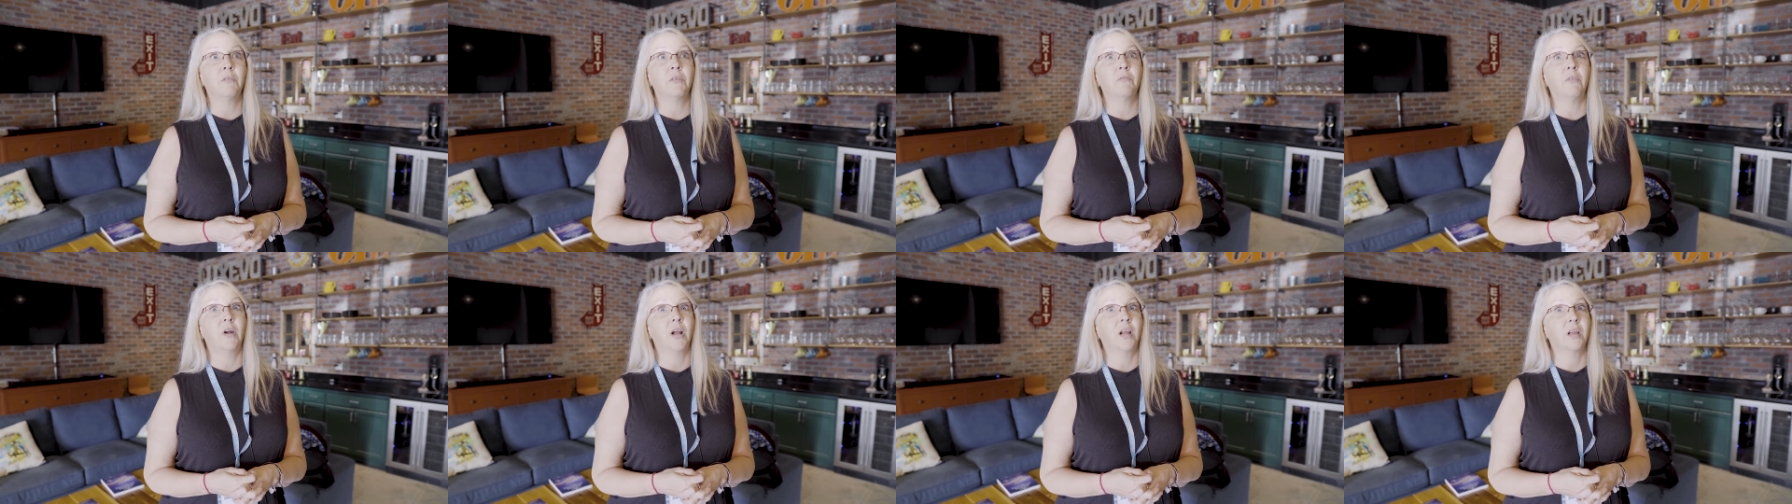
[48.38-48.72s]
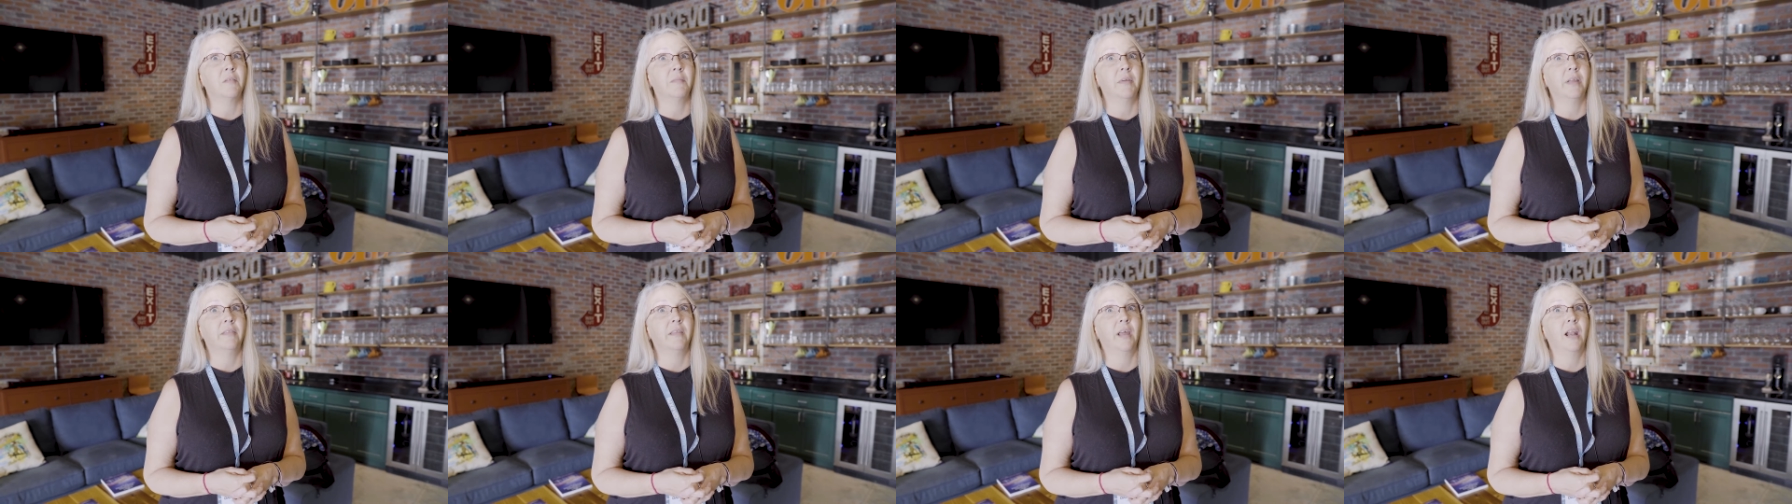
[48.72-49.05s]
would
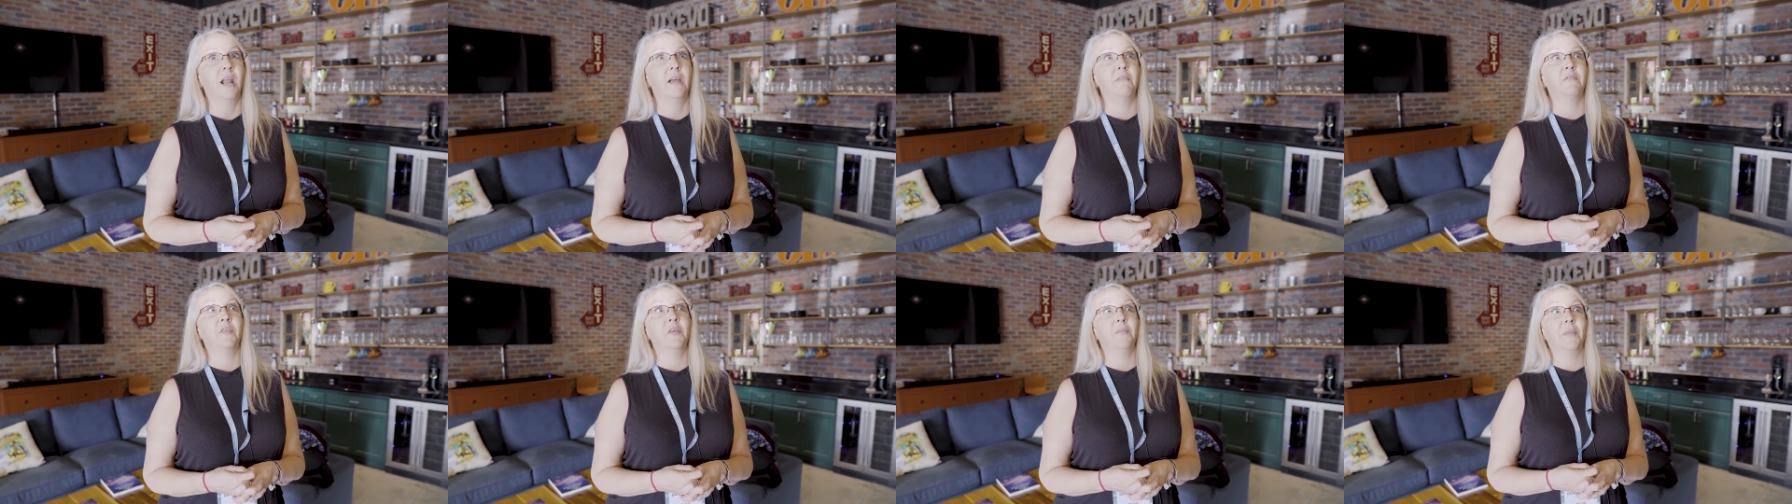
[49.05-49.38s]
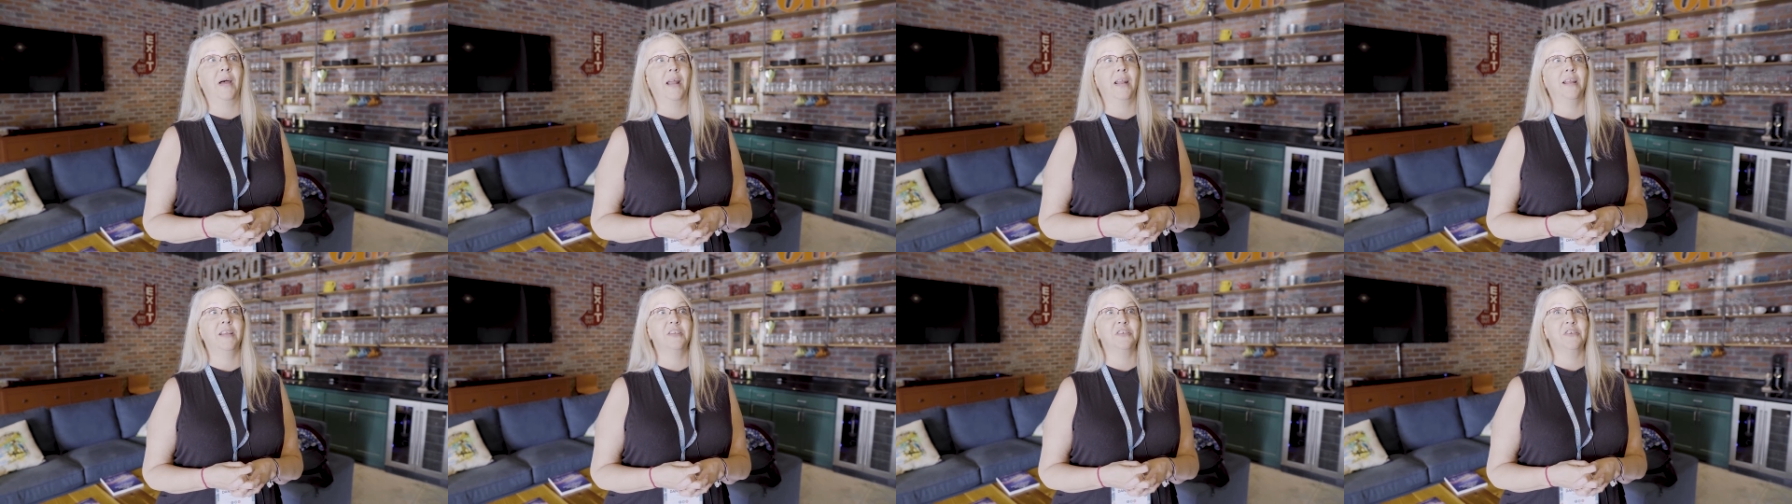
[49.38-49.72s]
recommend that
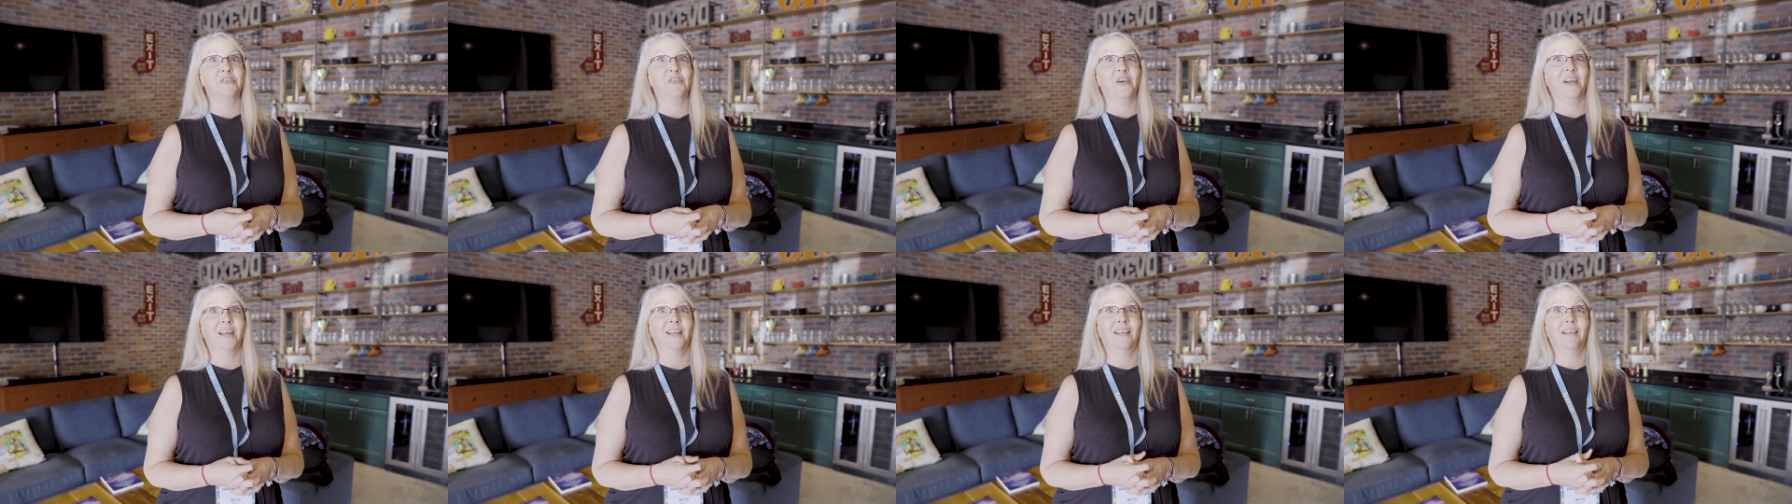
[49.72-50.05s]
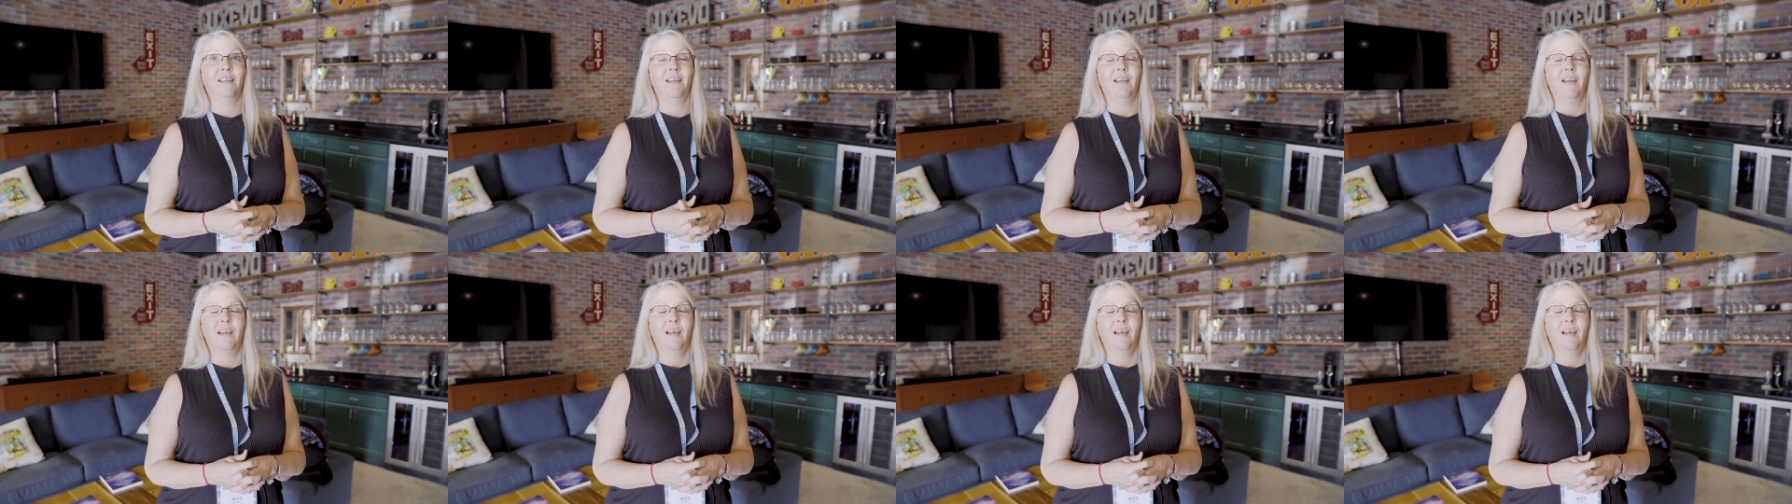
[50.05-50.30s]
everybody do it.